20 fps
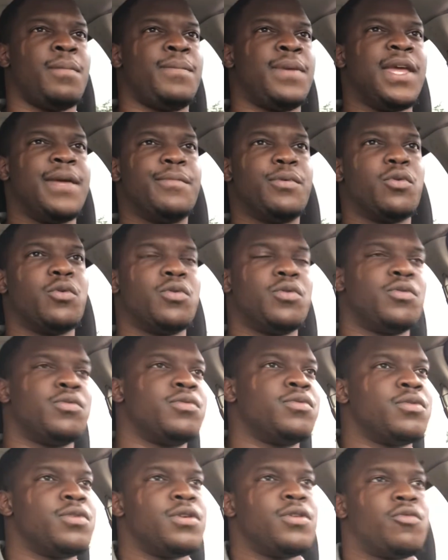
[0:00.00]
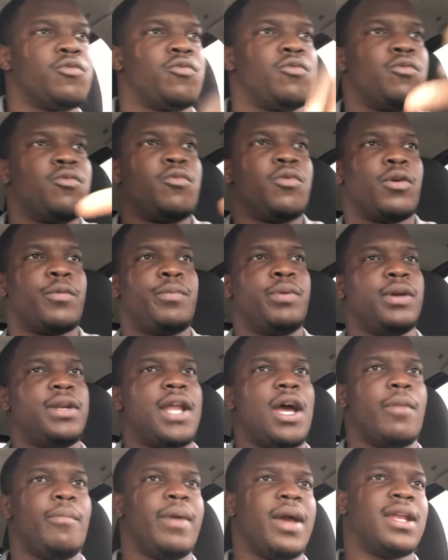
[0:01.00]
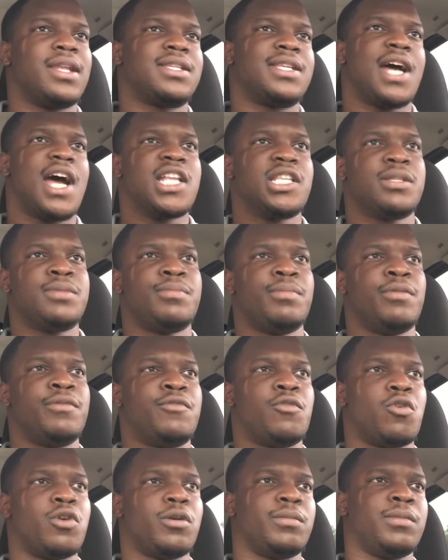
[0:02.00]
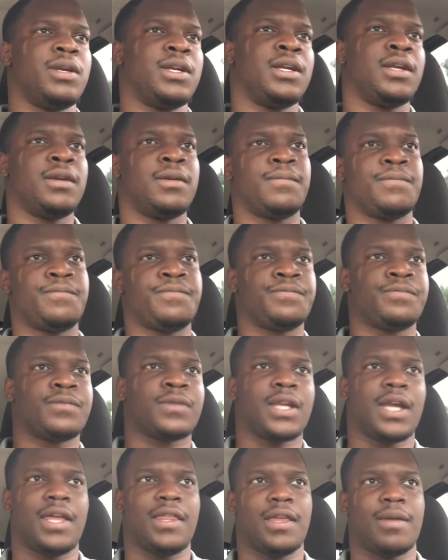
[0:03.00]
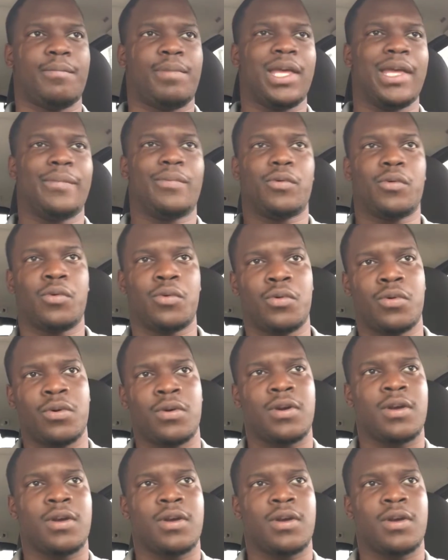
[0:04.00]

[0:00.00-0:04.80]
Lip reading: people were putting out Bandit Signs before me, and then people